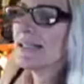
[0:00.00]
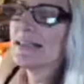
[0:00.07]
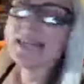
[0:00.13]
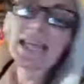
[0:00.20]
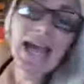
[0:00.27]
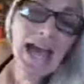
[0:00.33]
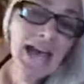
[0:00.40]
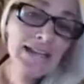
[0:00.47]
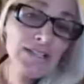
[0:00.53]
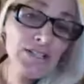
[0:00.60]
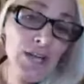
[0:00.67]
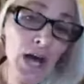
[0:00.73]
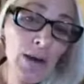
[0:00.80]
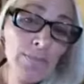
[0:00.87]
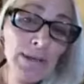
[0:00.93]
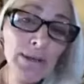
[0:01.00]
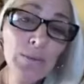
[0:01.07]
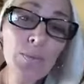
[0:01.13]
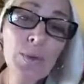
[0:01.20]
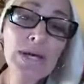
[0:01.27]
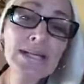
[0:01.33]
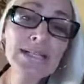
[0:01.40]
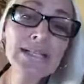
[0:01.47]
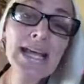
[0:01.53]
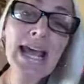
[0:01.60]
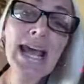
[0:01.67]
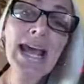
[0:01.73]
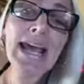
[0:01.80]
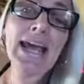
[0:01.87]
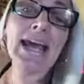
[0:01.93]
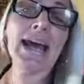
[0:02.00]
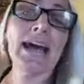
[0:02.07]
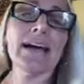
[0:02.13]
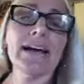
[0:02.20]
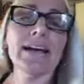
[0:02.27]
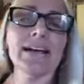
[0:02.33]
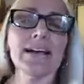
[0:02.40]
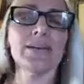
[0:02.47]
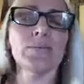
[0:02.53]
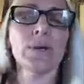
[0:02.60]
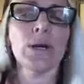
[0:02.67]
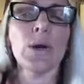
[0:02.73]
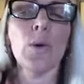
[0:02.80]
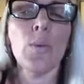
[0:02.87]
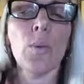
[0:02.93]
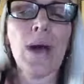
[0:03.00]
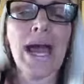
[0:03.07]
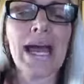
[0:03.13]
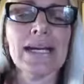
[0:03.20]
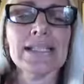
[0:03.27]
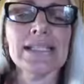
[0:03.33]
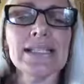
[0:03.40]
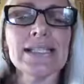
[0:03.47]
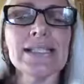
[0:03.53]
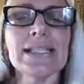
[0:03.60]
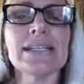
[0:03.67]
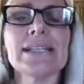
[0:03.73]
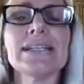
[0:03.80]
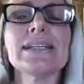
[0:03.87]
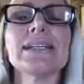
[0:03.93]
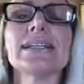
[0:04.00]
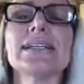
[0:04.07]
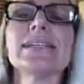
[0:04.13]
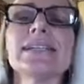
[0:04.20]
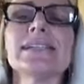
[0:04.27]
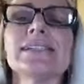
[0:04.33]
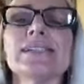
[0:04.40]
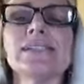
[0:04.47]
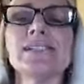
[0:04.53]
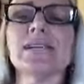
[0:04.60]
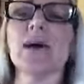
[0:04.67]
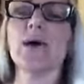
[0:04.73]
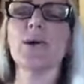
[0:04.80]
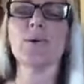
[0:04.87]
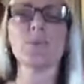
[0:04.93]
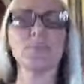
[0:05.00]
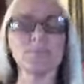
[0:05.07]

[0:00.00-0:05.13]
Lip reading: The Ash topic was a request, so